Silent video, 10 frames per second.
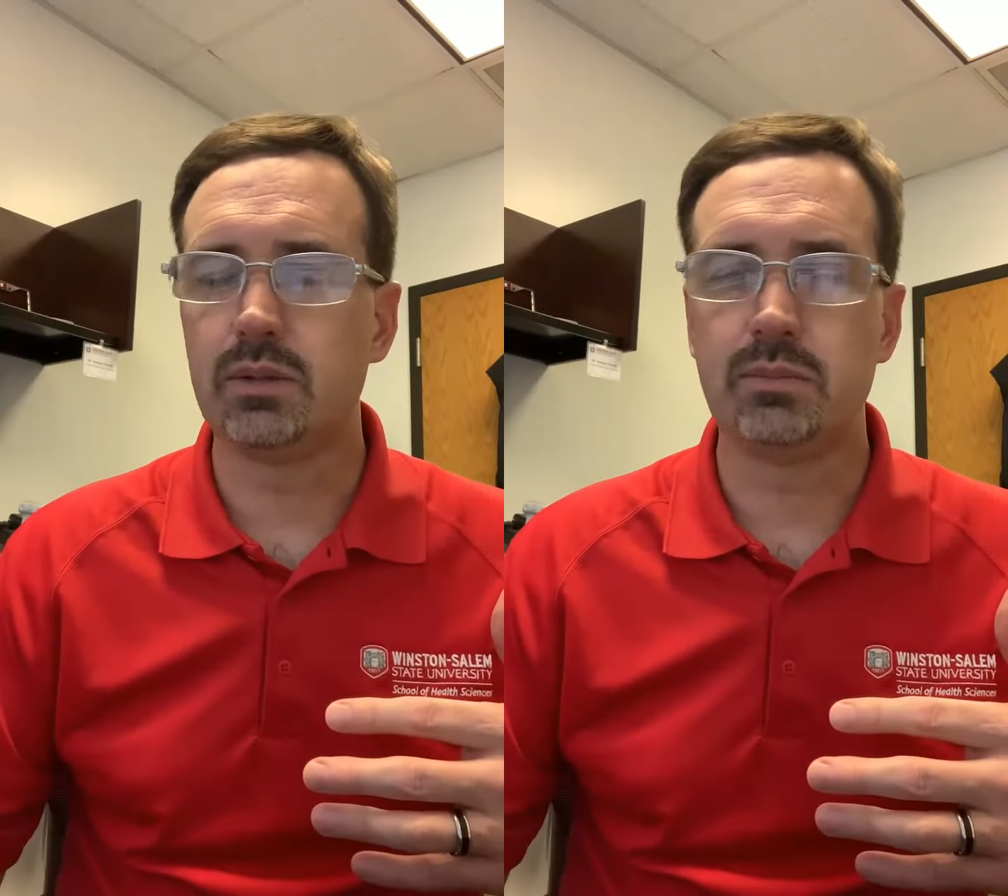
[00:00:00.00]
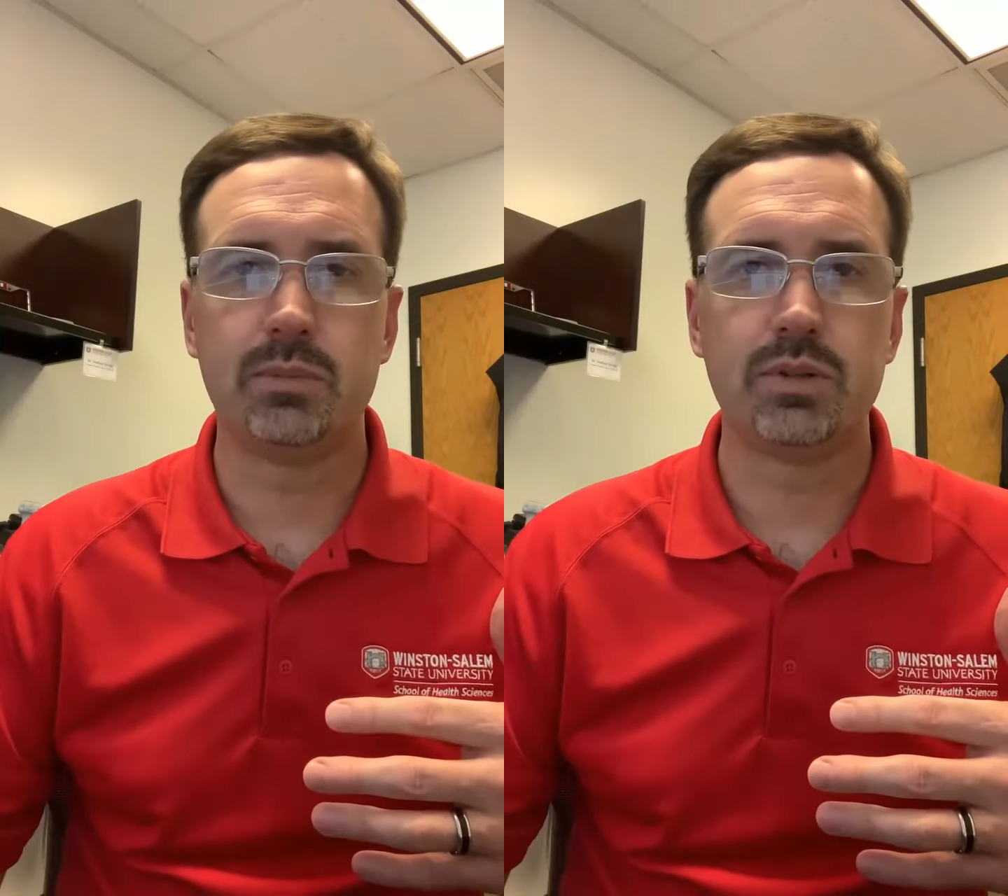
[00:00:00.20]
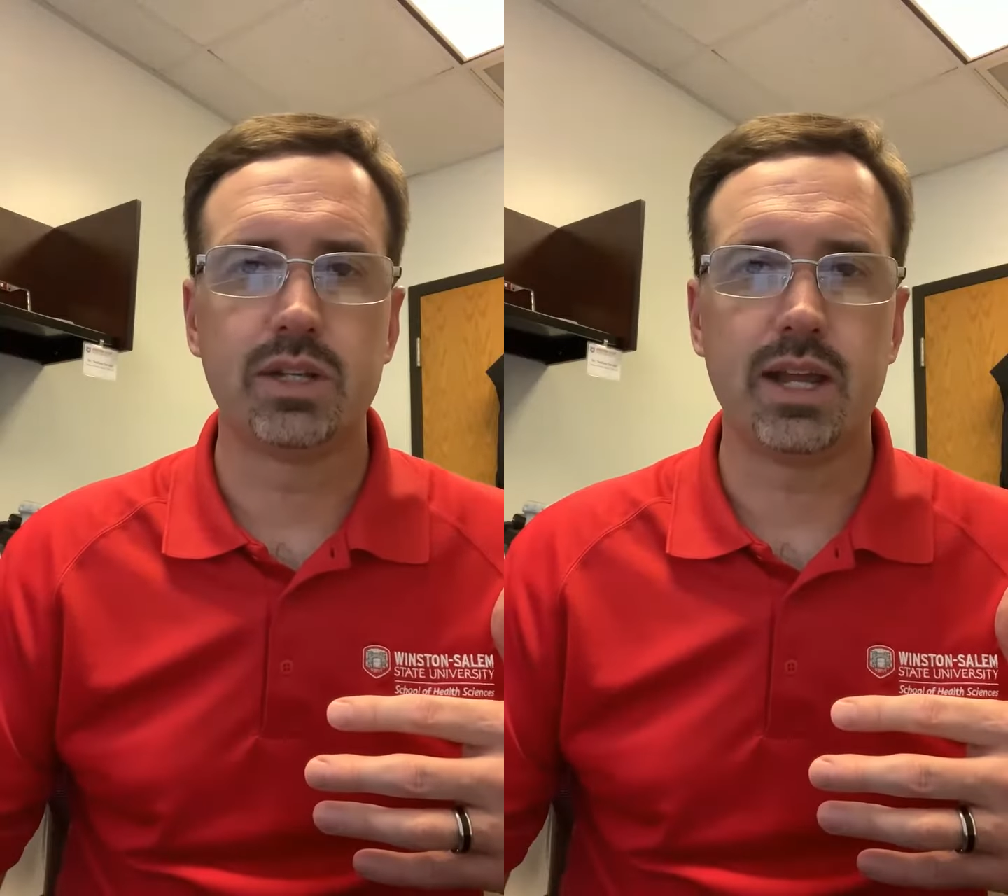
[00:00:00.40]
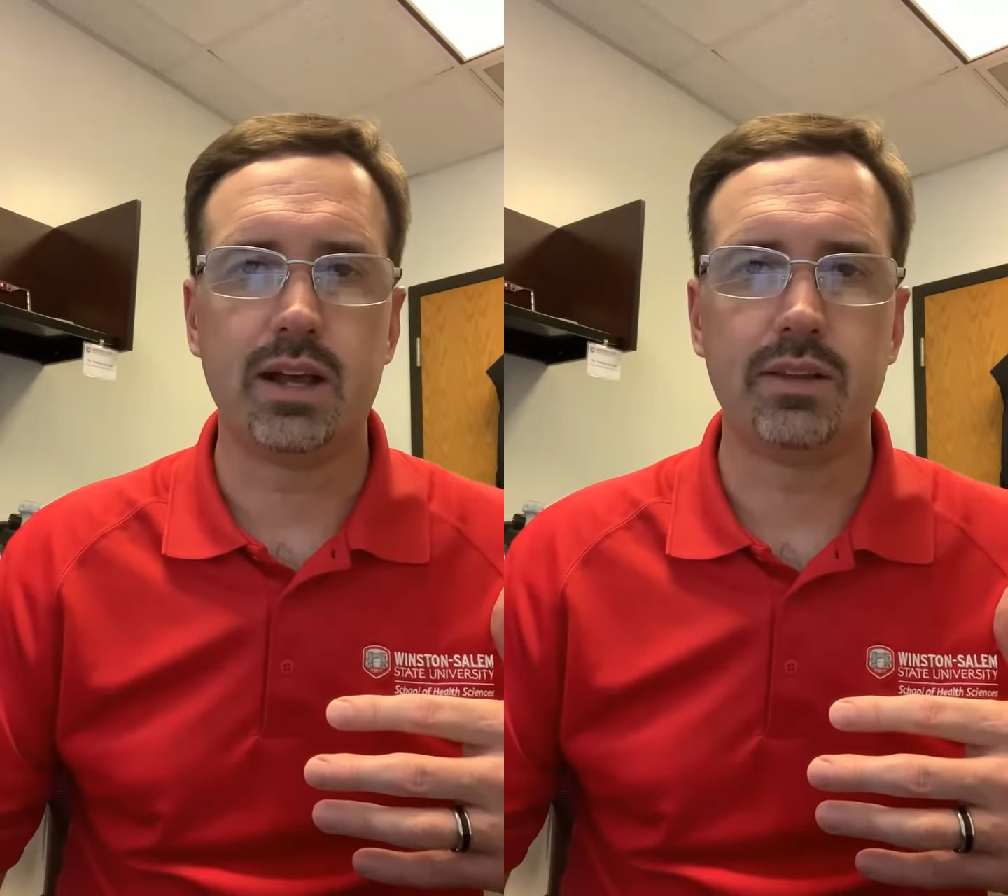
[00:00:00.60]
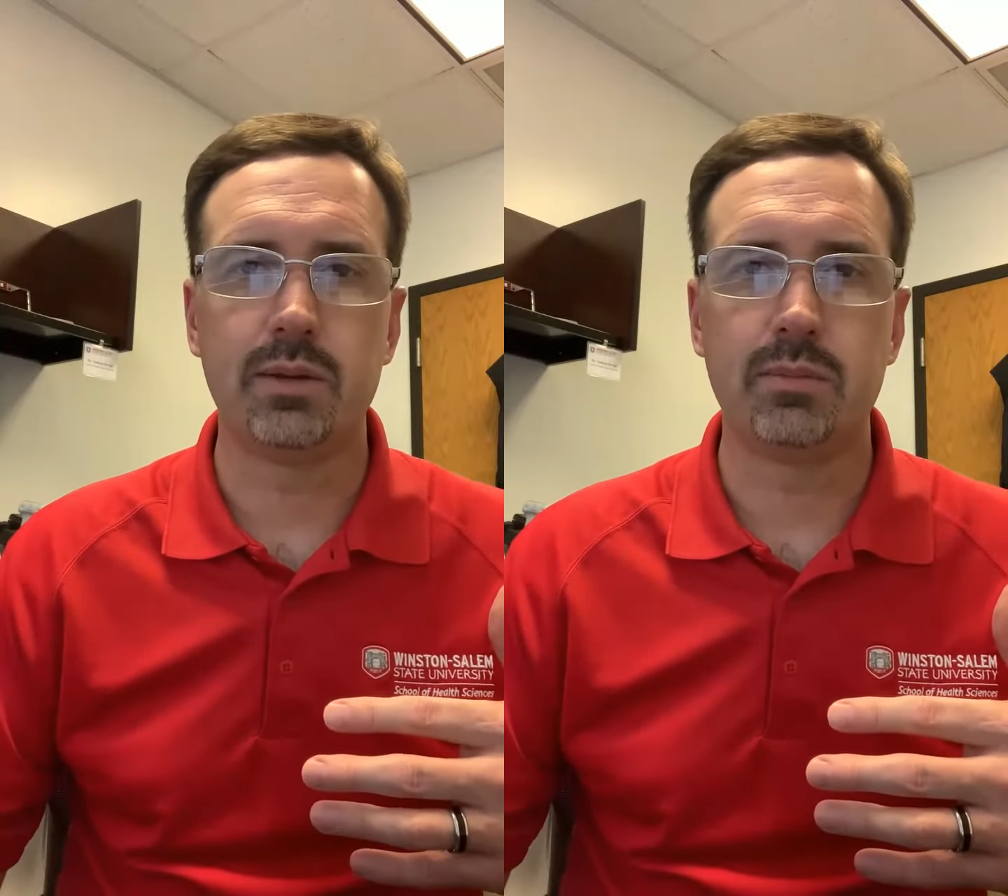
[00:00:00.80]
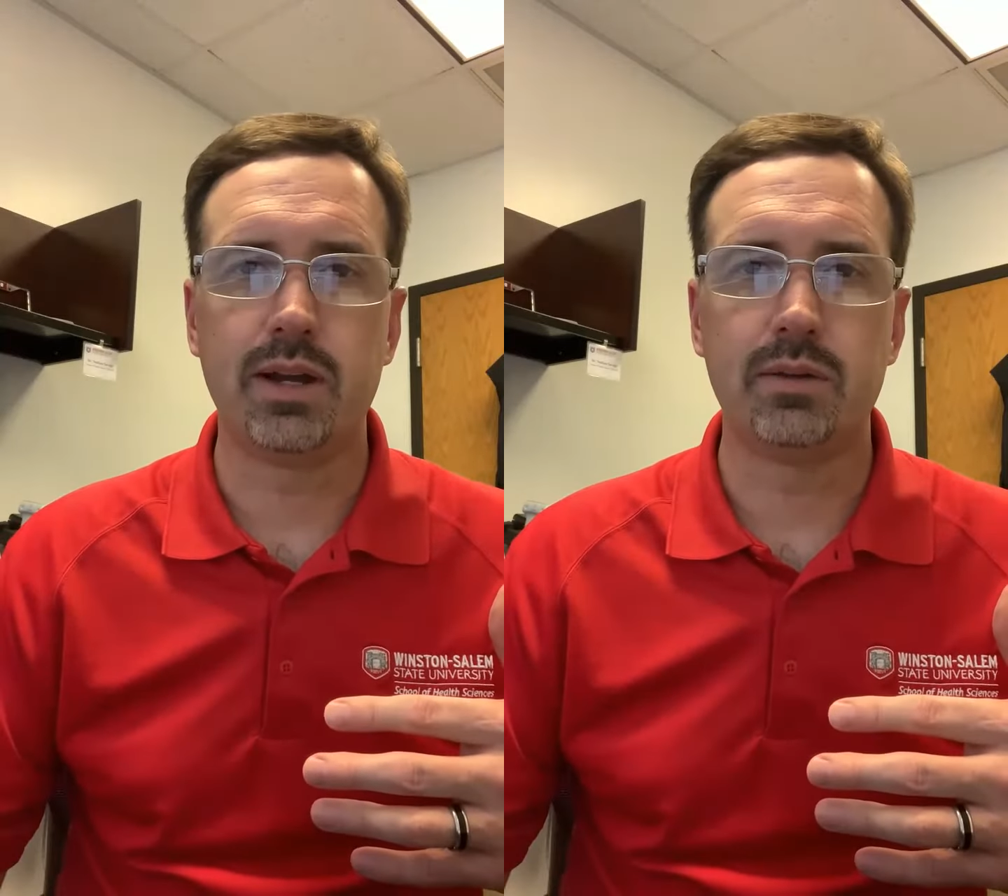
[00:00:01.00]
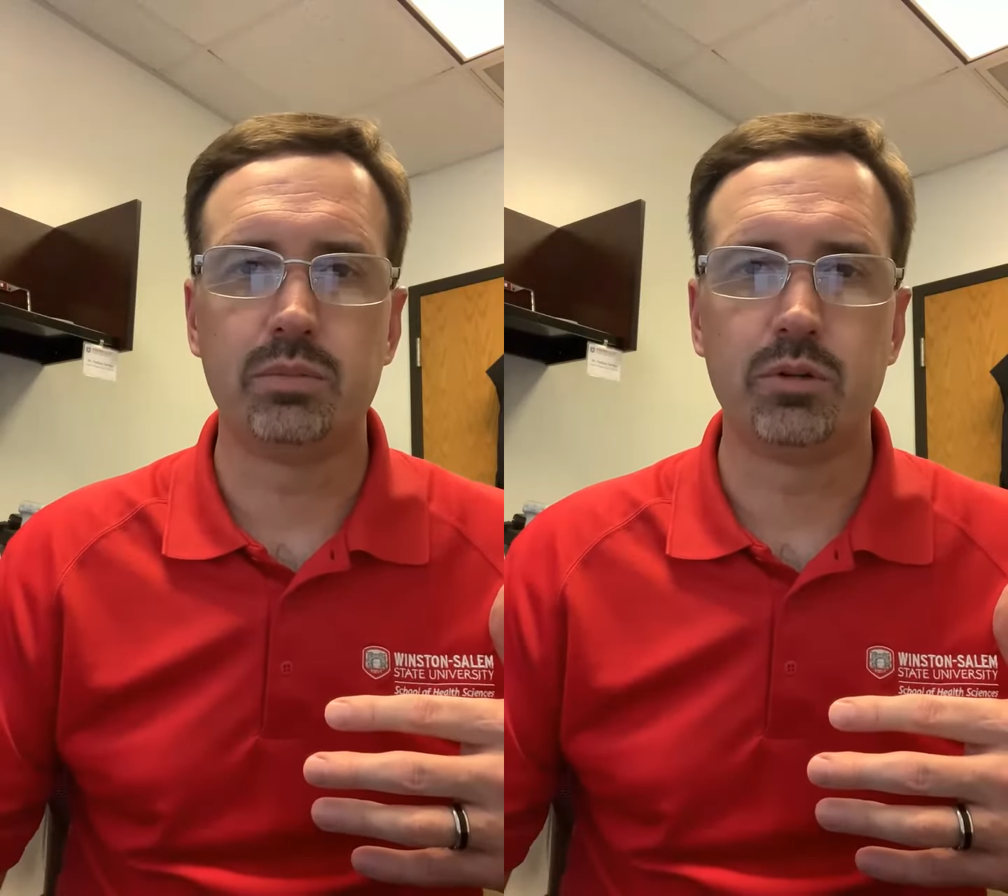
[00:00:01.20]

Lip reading: members and how they might